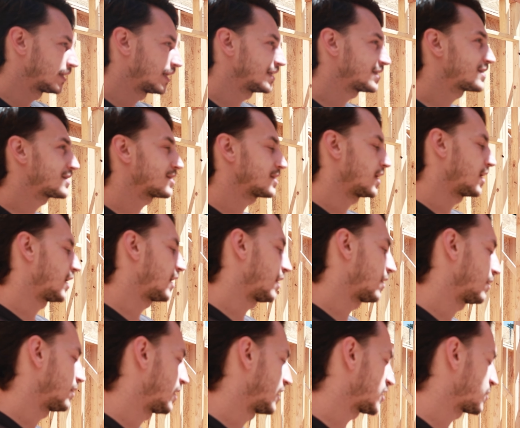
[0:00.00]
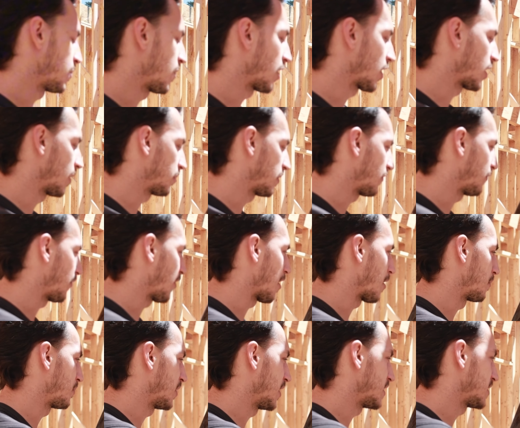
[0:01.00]
Let's mark up the
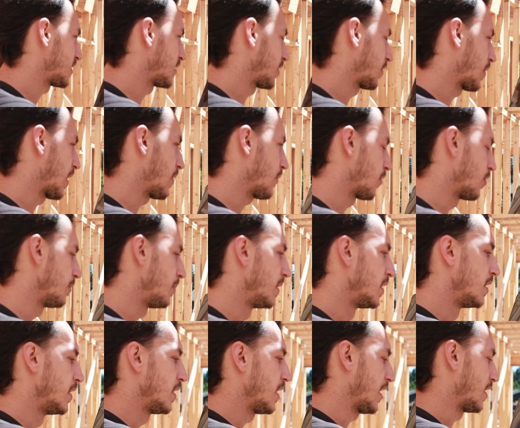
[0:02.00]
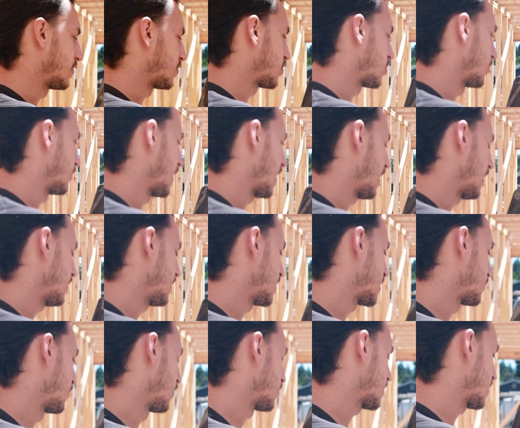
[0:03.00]
fireplace in the great room, and so that
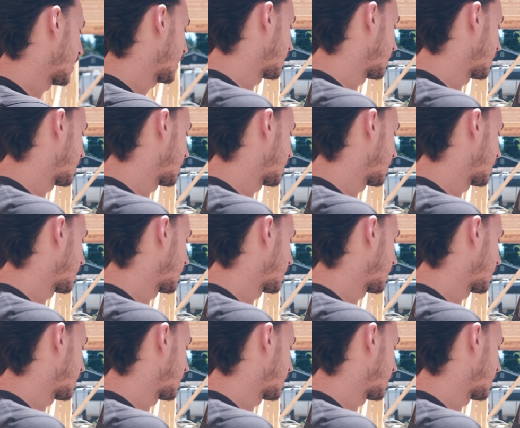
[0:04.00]
it's most